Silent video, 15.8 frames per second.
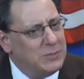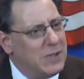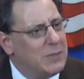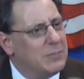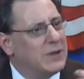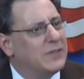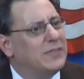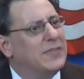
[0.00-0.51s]

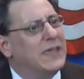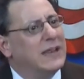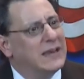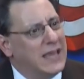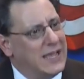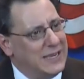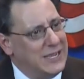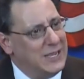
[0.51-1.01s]
seem to be able
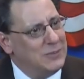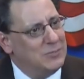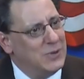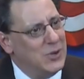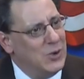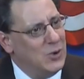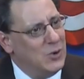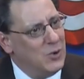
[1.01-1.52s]
to think
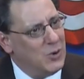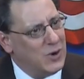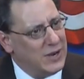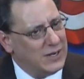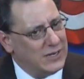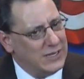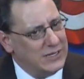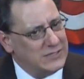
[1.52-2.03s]
like him,
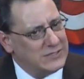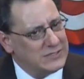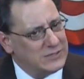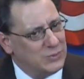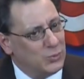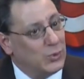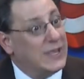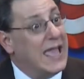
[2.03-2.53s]
or at
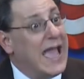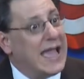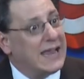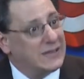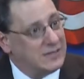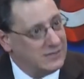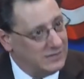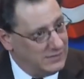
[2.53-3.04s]
least
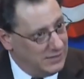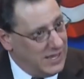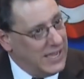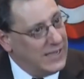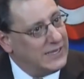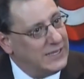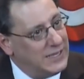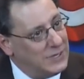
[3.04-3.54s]

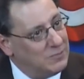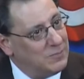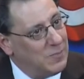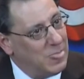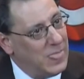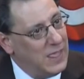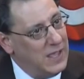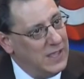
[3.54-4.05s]
react
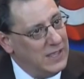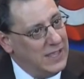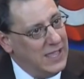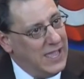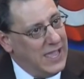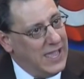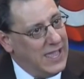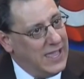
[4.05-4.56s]
like him.
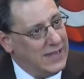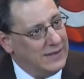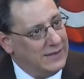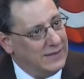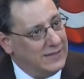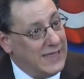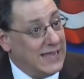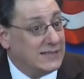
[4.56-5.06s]

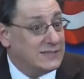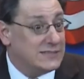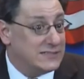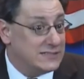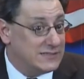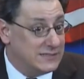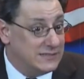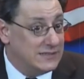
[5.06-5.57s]
And
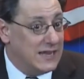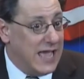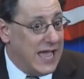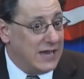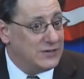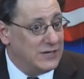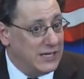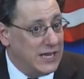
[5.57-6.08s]
that's
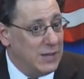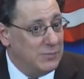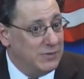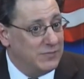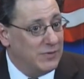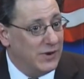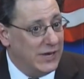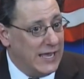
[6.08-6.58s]

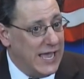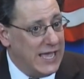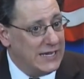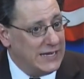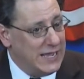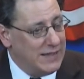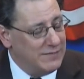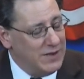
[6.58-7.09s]
actually come in
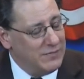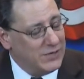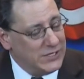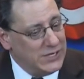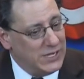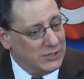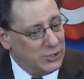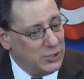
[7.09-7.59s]
very
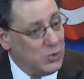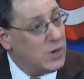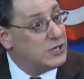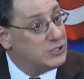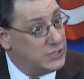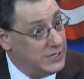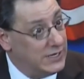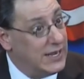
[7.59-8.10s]
handy. I've never
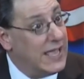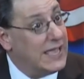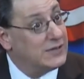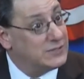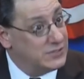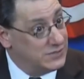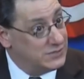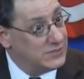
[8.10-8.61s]
done
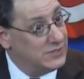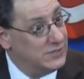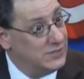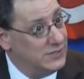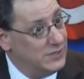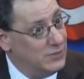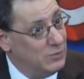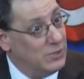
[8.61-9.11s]
question and
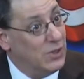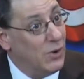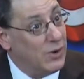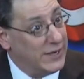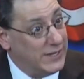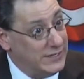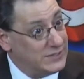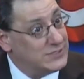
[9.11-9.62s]
answers
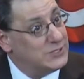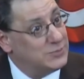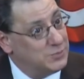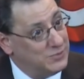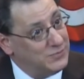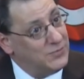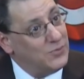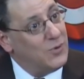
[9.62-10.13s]
with
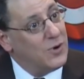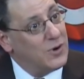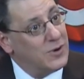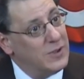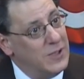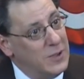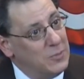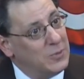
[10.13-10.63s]
audiences
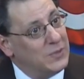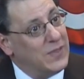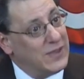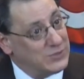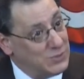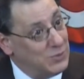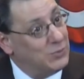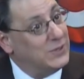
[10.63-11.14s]
before,
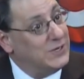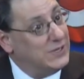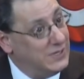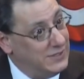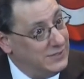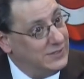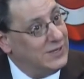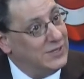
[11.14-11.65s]
but that's
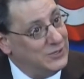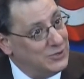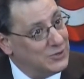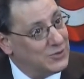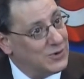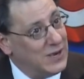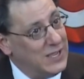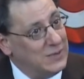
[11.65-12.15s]
what we did
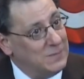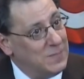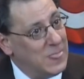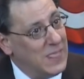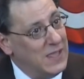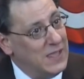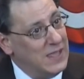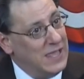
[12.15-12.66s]
in
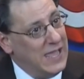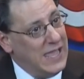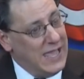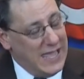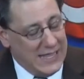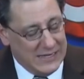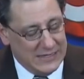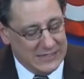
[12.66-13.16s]
Ukraine.
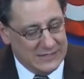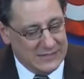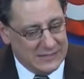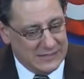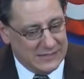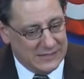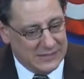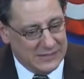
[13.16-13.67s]

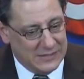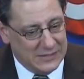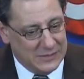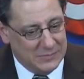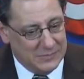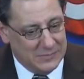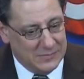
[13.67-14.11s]
And